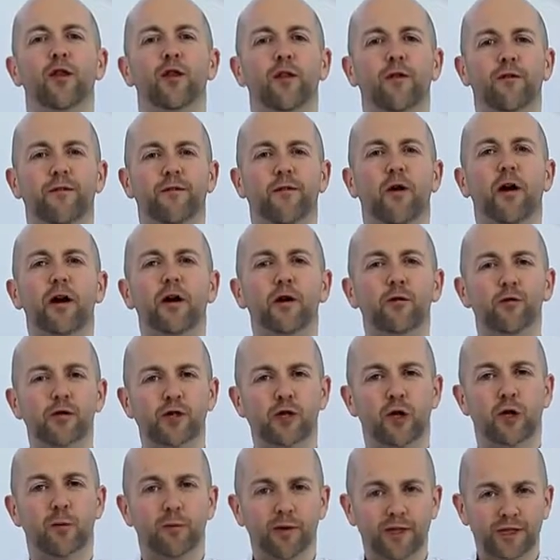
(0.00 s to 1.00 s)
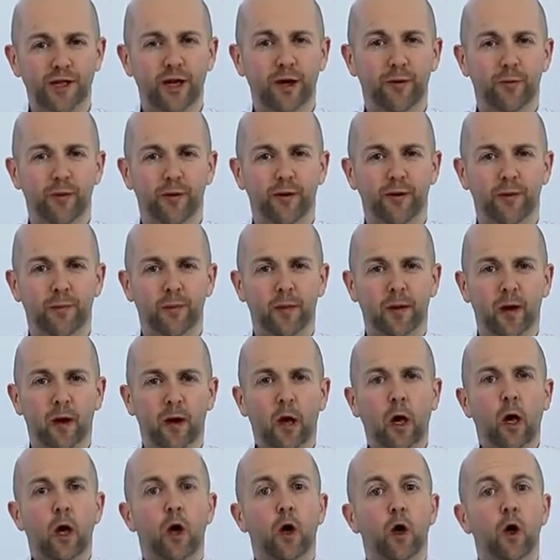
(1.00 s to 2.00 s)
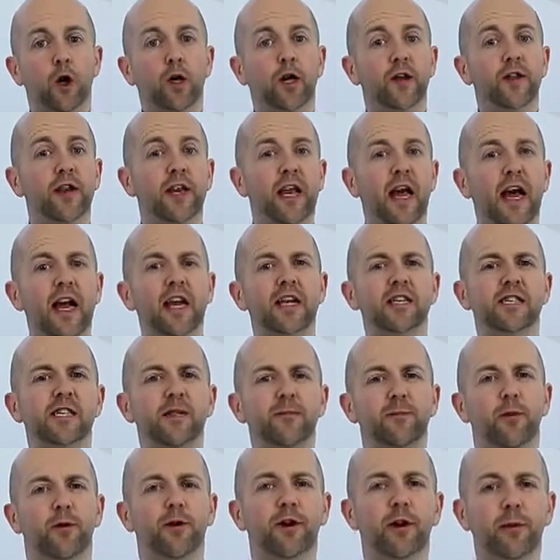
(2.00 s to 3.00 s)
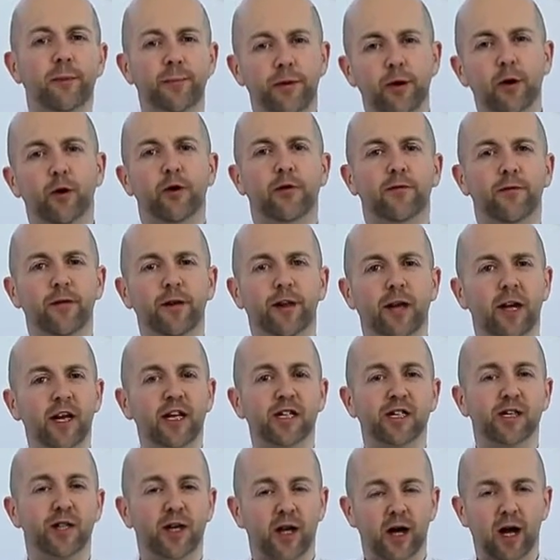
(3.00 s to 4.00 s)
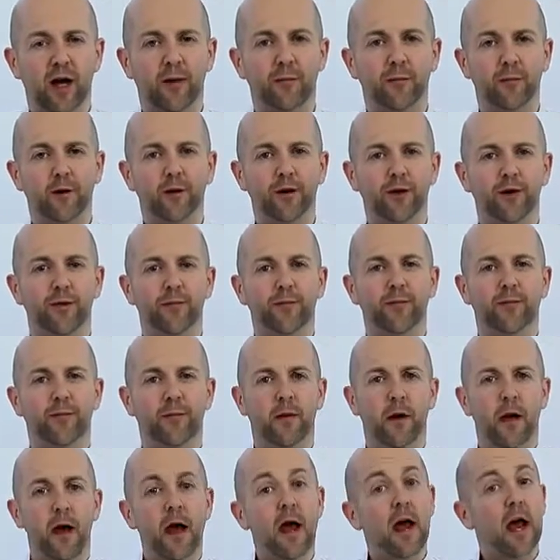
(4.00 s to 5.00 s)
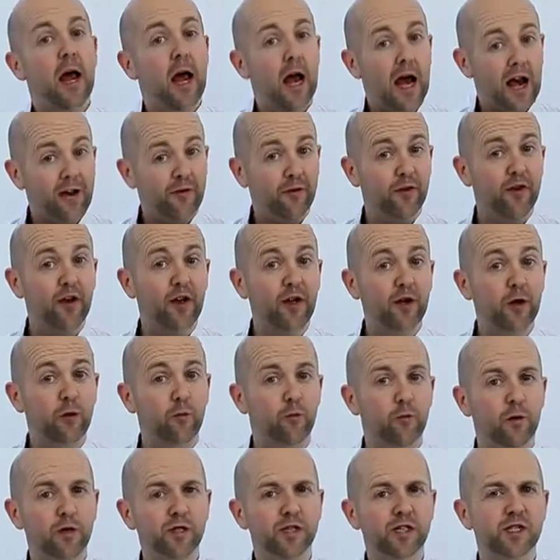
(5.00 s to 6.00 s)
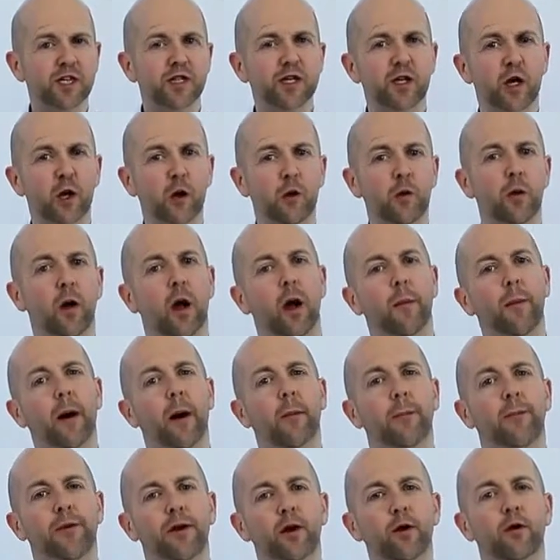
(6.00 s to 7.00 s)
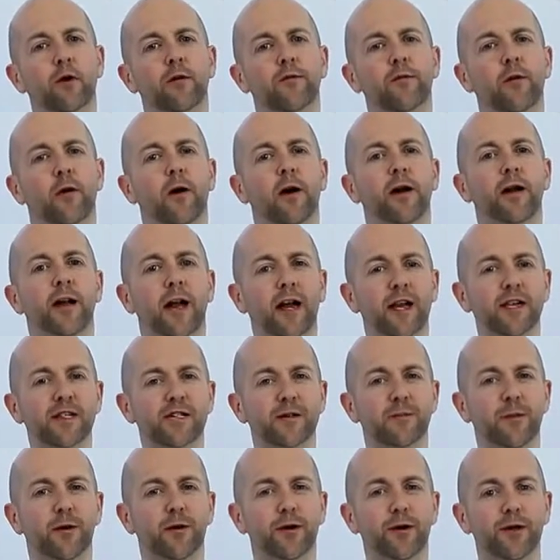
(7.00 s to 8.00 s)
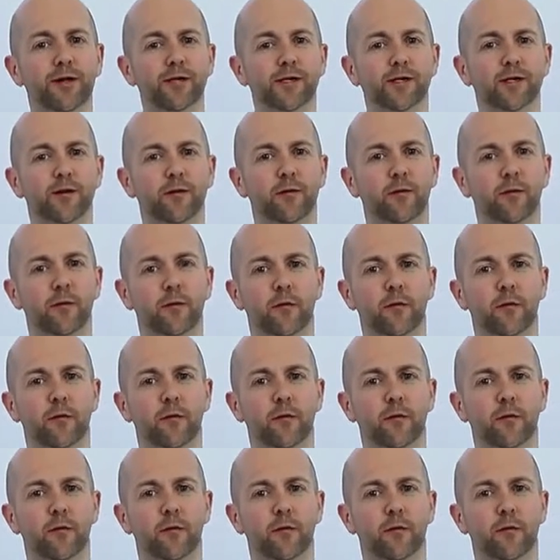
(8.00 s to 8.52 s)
The final top tip. Look in the Antibody Purification Handbook. Everything you wanted to know about purifying antibodies,